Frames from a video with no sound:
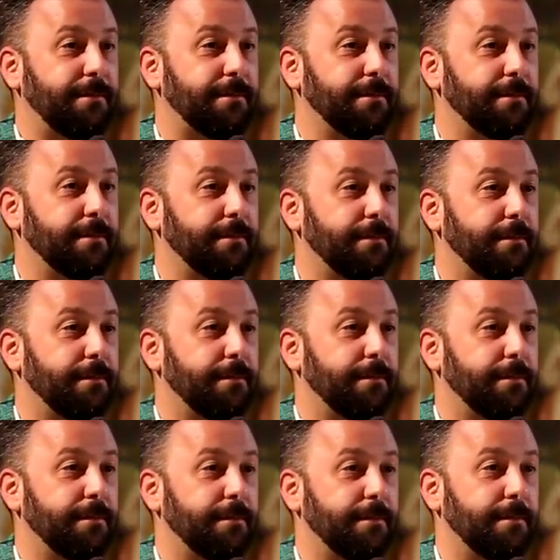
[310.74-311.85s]

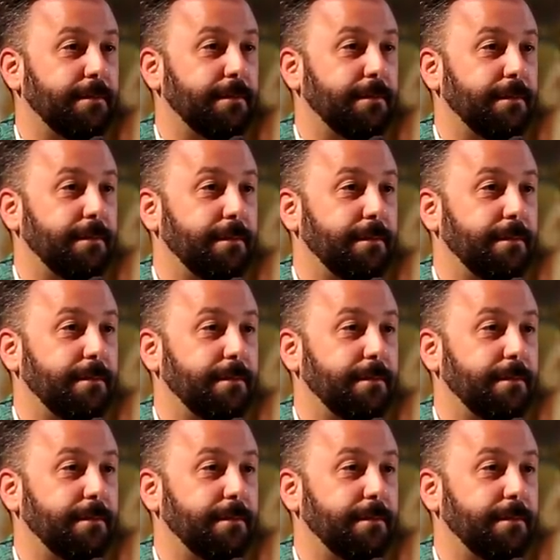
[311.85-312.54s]
Nothing is said.